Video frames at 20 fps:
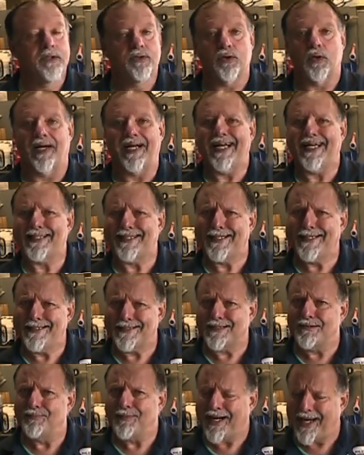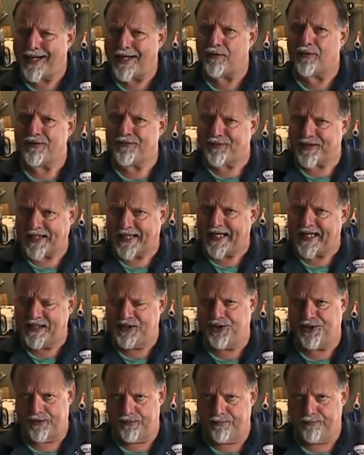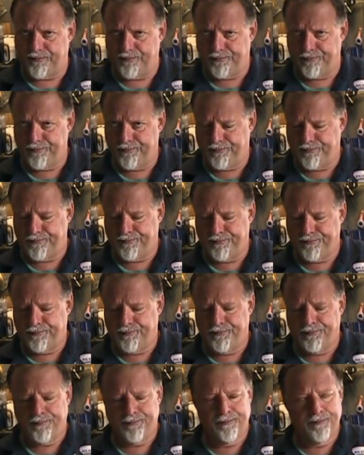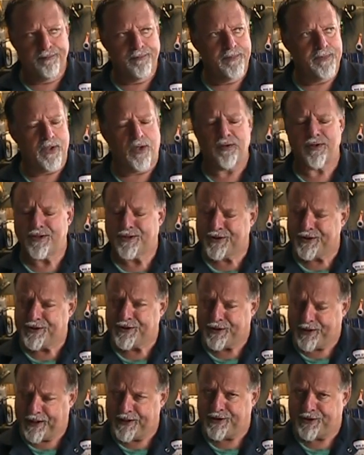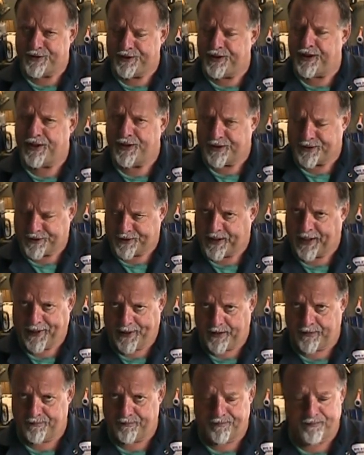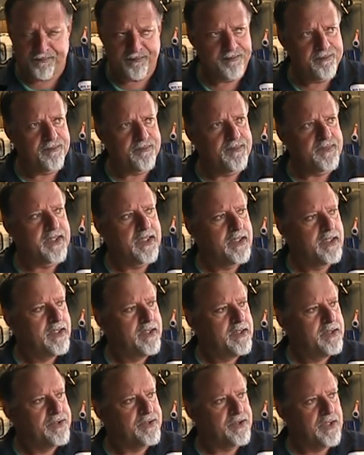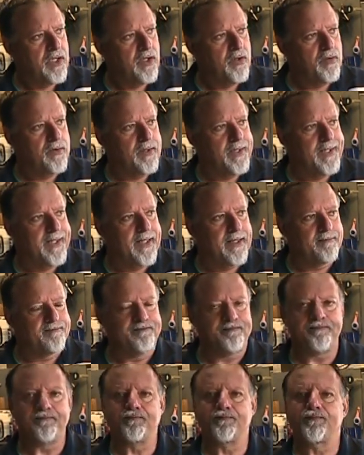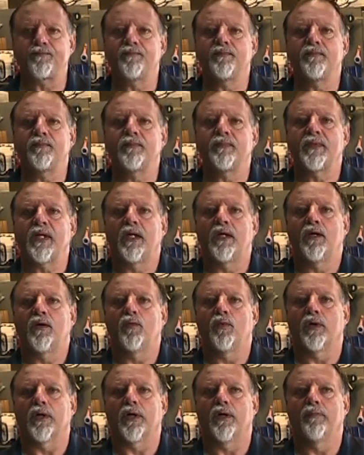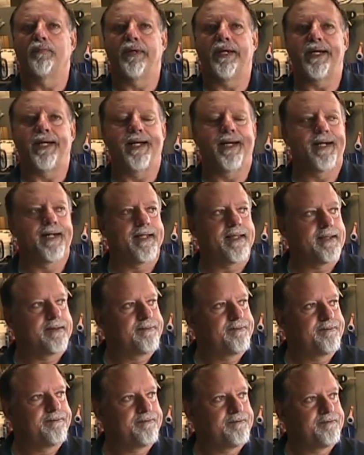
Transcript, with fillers: So I got to get some clarification on the situation you understand. So, um, we're going to be uh,